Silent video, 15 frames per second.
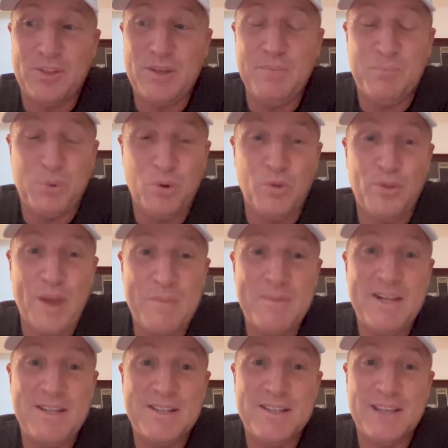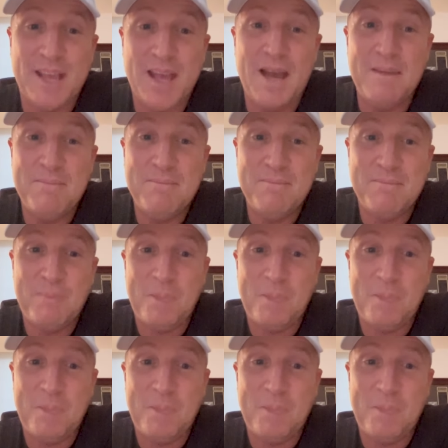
think brought them into the game.